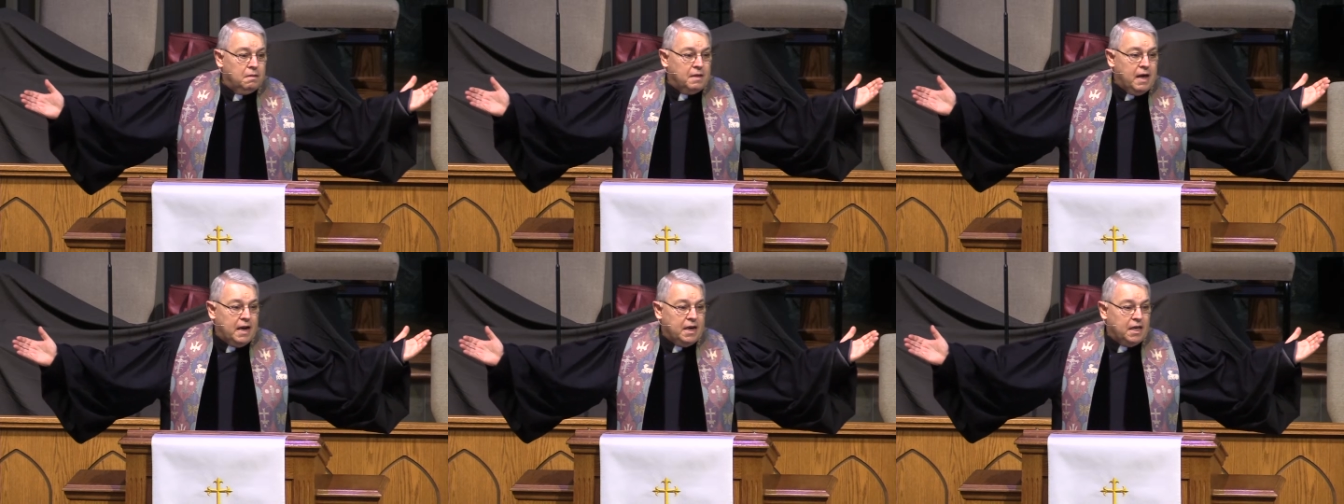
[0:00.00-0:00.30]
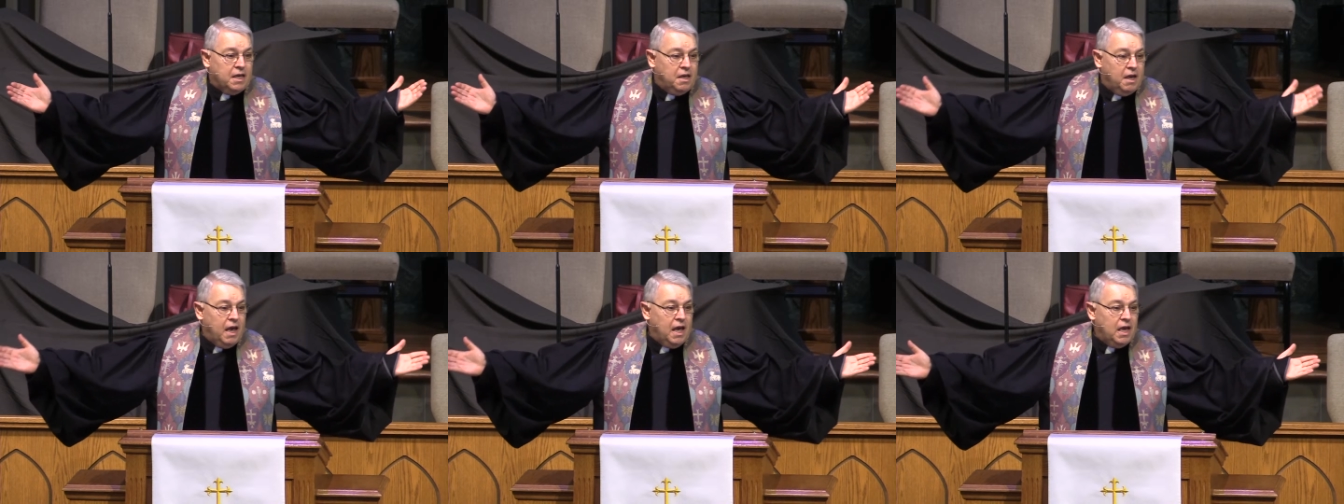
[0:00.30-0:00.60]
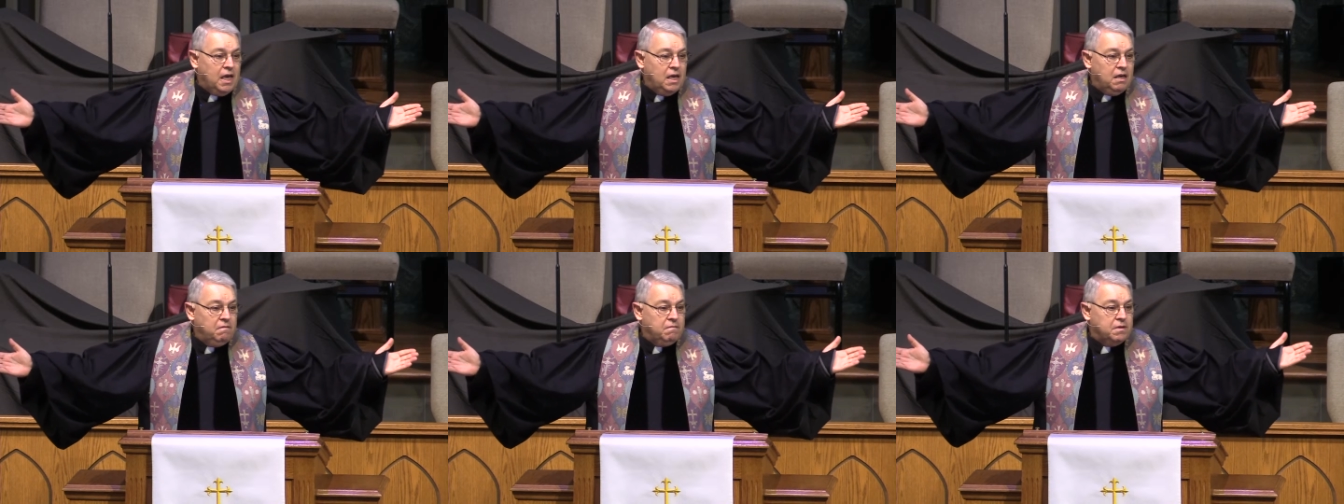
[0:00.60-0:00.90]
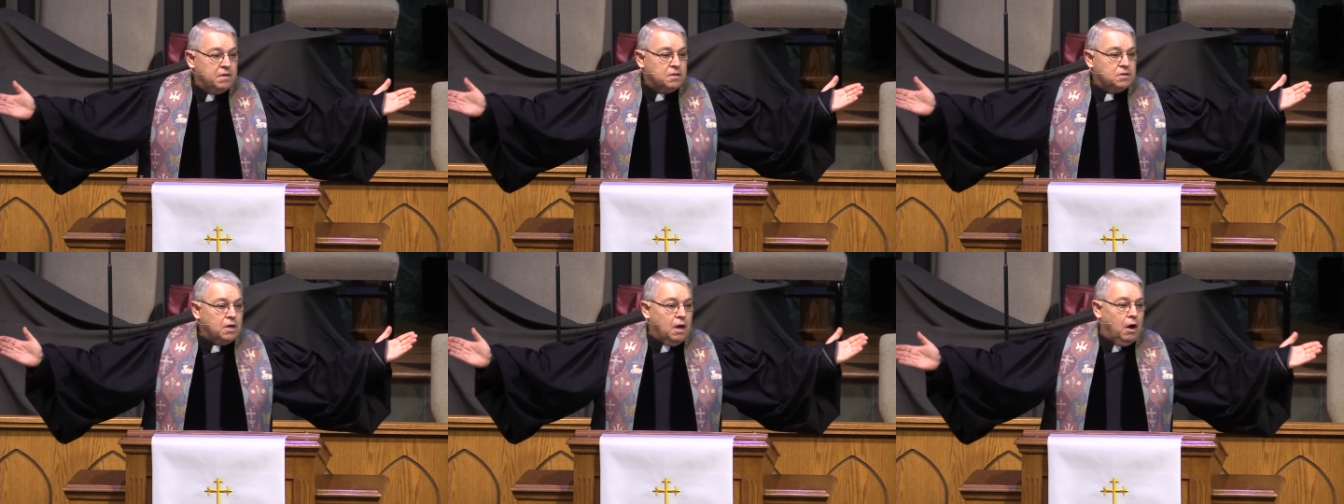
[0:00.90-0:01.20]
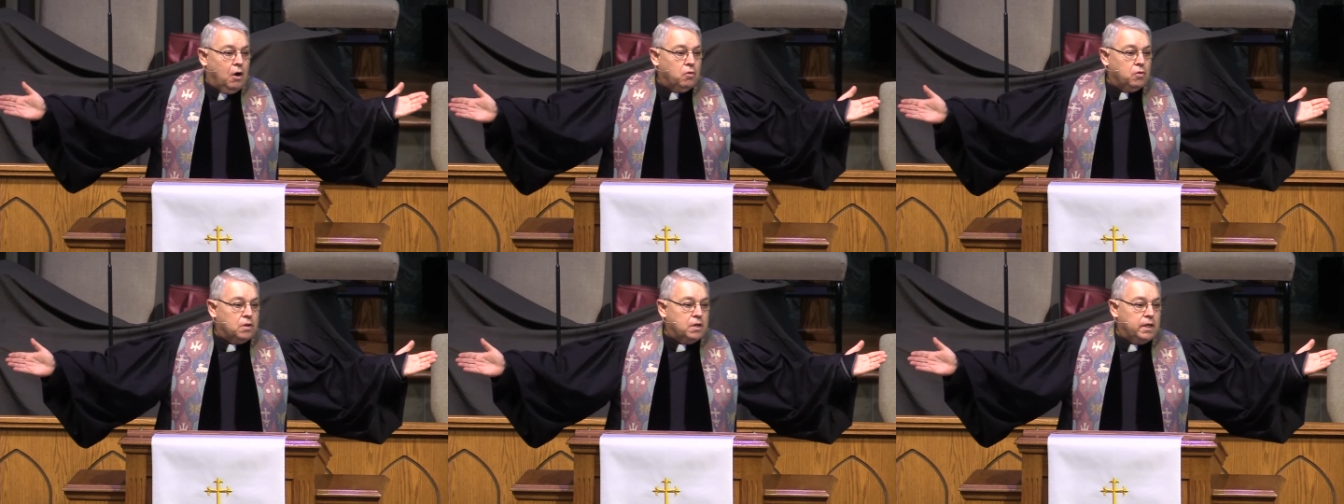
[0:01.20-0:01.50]
that he gave his
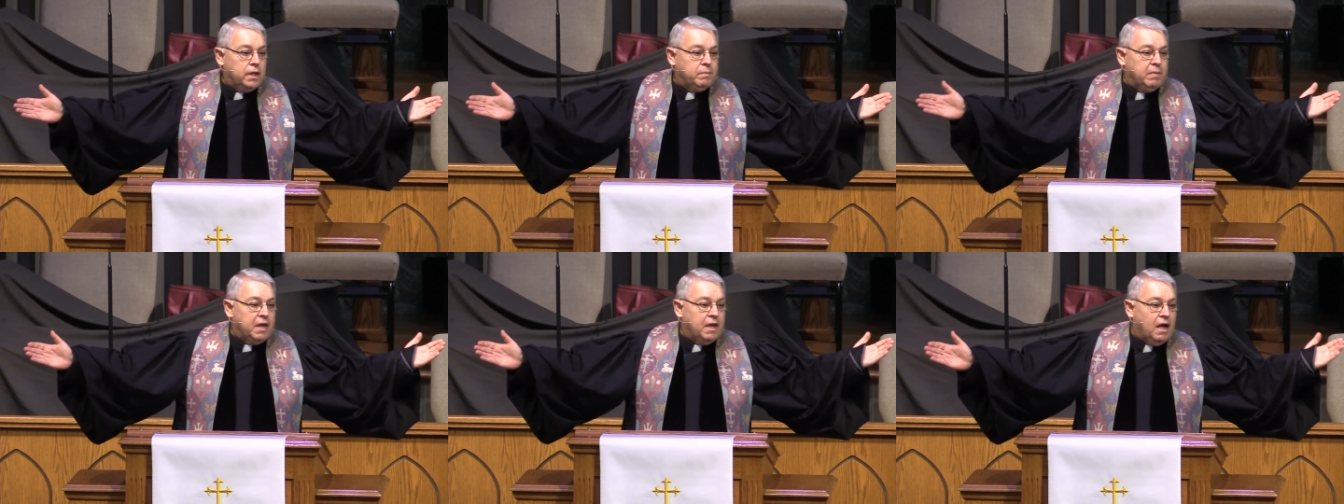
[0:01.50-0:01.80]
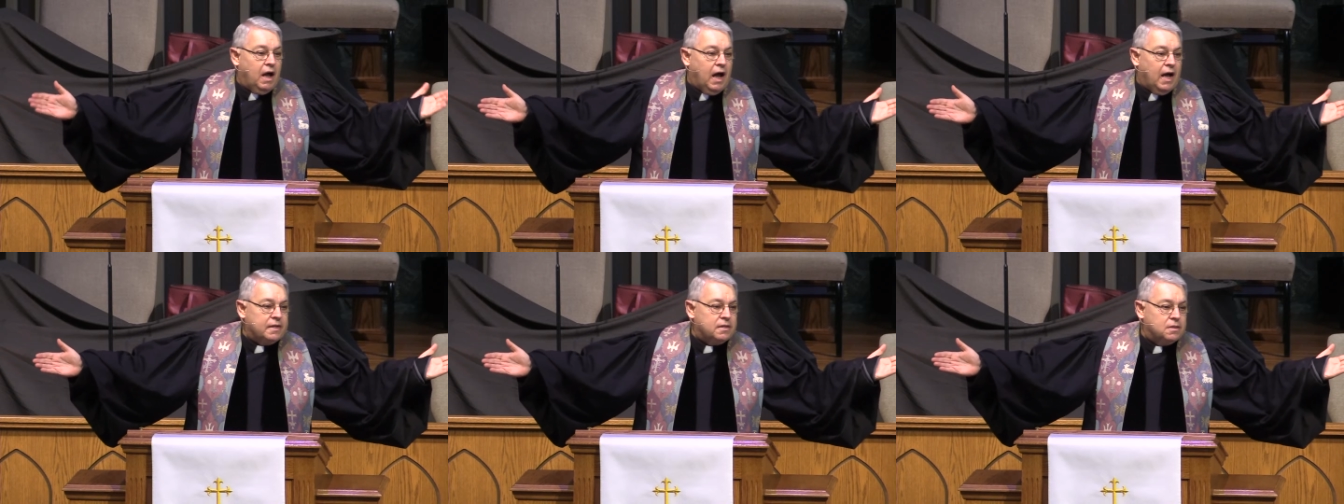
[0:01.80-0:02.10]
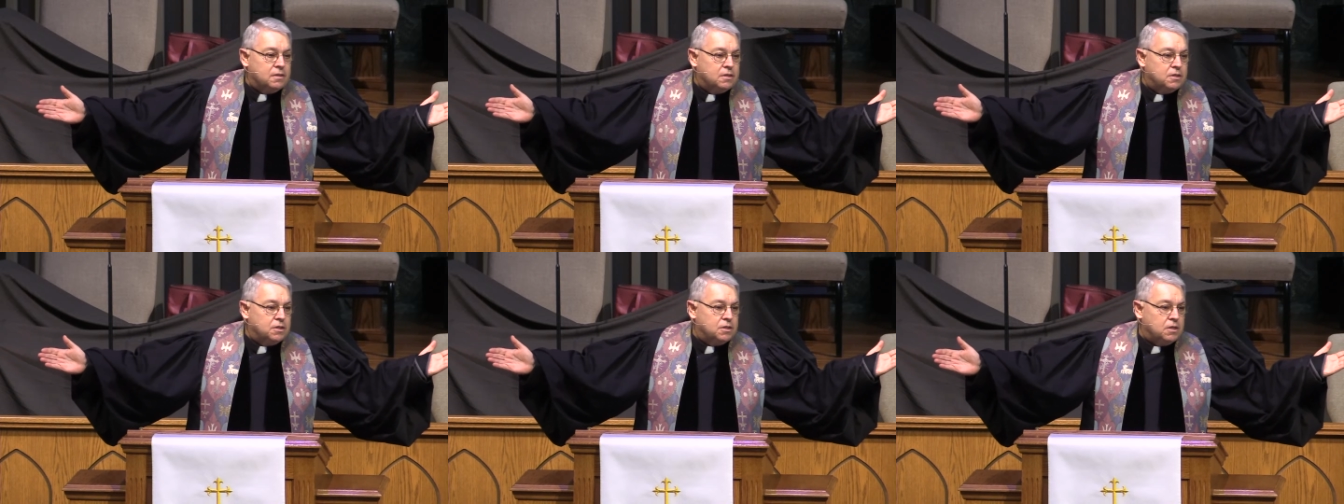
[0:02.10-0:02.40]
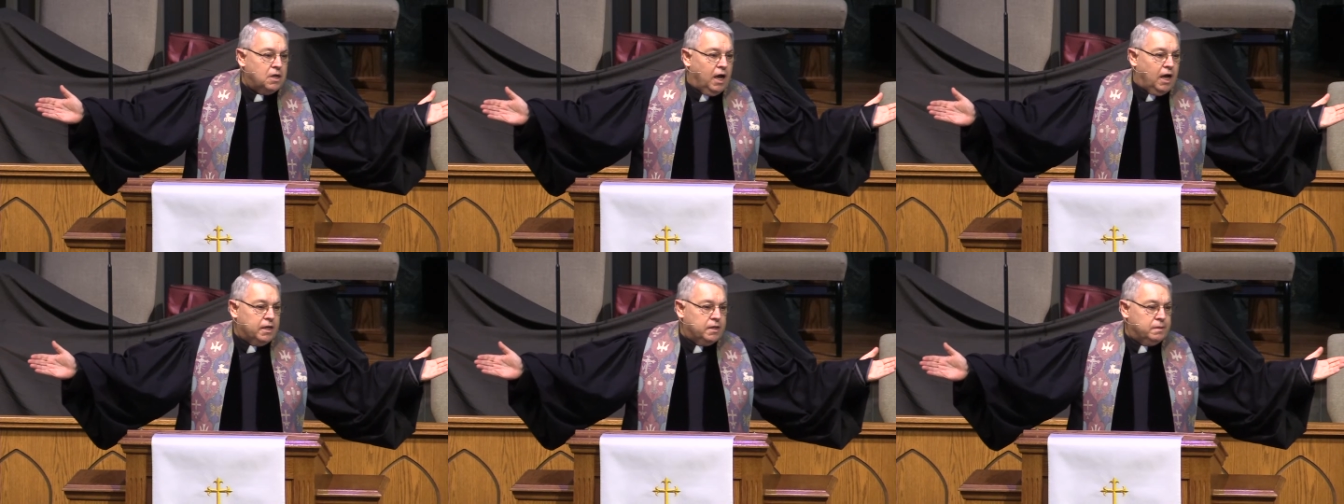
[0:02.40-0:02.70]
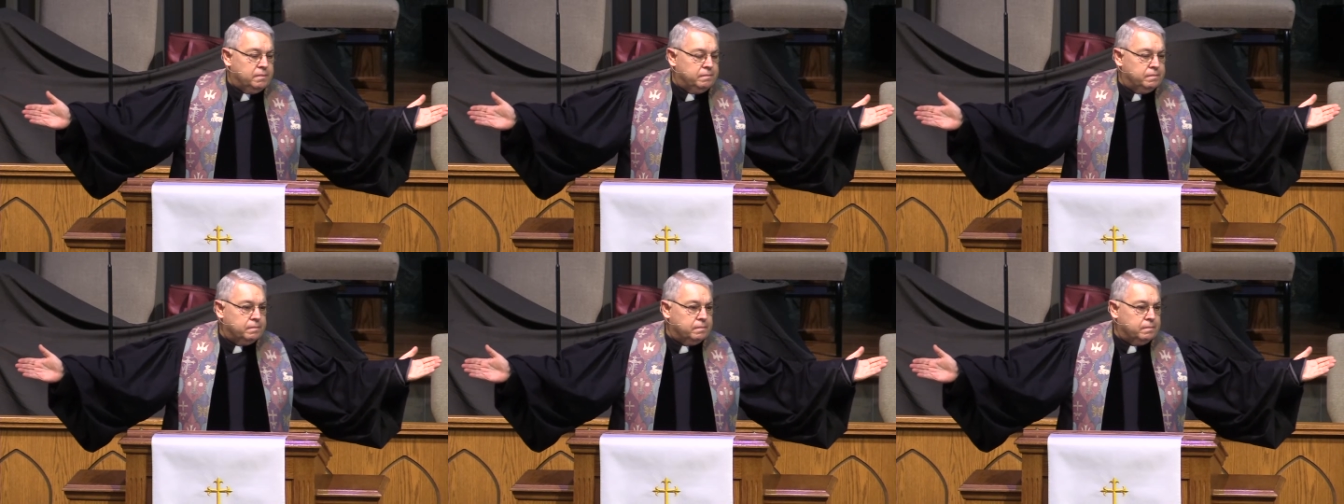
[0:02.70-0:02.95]
only begotten son.